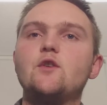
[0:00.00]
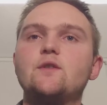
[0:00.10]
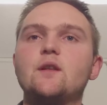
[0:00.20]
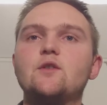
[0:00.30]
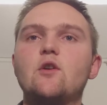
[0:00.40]

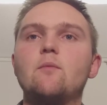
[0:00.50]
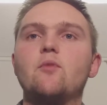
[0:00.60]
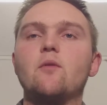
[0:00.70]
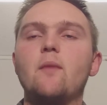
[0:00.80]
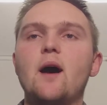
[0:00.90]
used the term
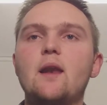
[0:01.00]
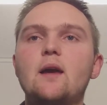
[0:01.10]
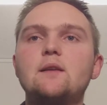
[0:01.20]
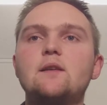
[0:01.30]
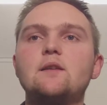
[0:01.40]

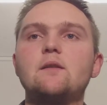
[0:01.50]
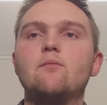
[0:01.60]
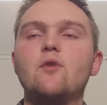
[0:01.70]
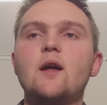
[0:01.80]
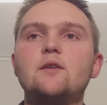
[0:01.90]
pragmatics as a
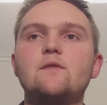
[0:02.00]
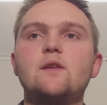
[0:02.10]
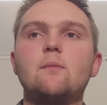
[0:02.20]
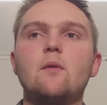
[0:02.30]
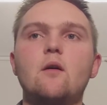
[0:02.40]
branch of
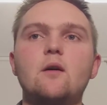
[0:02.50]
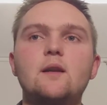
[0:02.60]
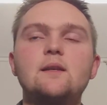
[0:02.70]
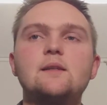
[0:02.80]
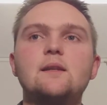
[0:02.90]

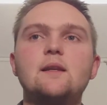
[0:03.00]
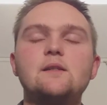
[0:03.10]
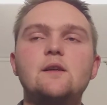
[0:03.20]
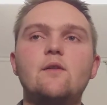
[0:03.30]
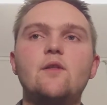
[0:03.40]
semiotics in the
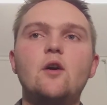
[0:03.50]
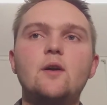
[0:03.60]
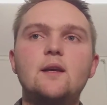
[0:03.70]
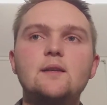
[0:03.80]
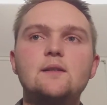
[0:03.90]

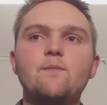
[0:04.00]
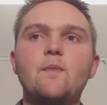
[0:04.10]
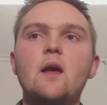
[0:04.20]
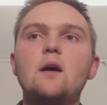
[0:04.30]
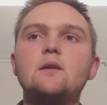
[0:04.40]
1930s.
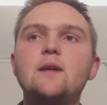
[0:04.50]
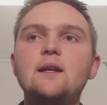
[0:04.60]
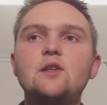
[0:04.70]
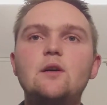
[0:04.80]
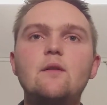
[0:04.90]

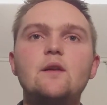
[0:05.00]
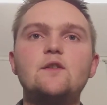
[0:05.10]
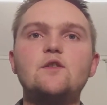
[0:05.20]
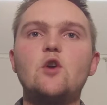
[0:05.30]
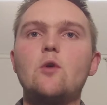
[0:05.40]
Later,
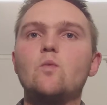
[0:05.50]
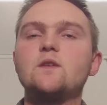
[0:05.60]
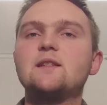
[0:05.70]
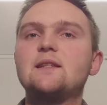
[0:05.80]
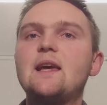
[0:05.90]
this term
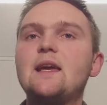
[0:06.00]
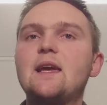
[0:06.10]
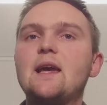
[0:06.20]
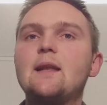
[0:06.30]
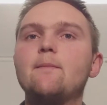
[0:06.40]
was
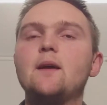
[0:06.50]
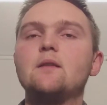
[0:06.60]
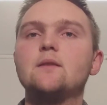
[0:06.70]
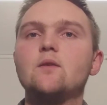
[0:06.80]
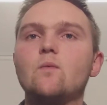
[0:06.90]
taken
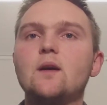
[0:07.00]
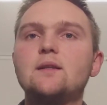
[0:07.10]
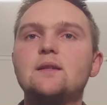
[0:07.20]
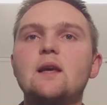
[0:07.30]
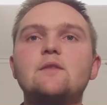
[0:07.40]
in
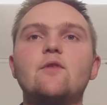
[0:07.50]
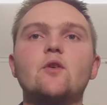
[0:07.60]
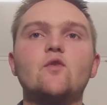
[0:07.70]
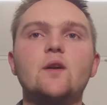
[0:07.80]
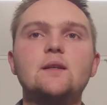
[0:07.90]
linguistics for
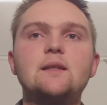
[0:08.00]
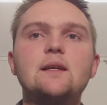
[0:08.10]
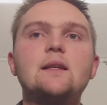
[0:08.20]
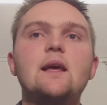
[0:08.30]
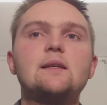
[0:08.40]

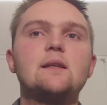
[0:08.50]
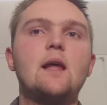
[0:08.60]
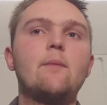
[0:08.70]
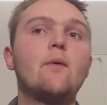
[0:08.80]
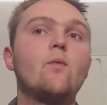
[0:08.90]
granted as a
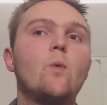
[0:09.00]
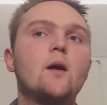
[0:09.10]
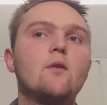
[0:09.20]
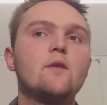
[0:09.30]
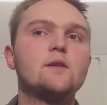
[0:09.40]
name of
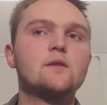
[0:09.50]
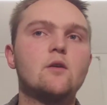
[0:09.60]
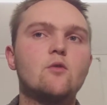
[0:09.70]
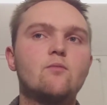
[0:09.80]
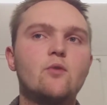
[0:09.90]
one of its
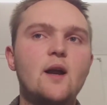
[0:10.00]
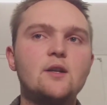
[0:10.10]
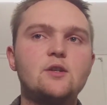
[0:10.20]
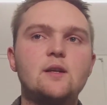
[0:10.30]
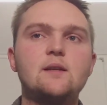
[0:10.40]
core
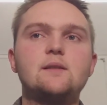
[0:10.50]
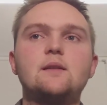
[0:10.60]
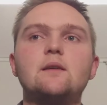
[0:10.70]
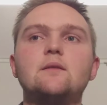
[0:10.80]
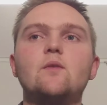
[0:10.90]
branches
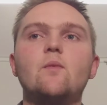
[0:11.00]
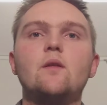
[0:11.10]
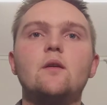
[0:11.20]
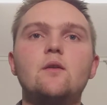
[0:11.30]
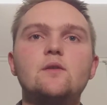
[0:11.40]
dealing
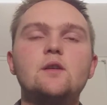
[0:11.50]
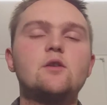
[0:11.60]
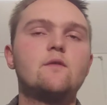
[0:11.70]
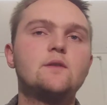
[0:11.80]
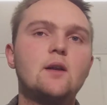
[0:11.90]
with usage
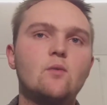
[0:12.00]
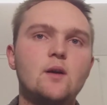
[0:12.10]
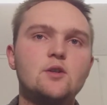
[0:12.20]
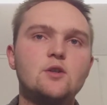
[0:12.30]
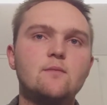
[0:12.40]
of
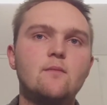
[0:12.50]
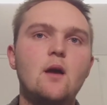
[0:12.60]
language.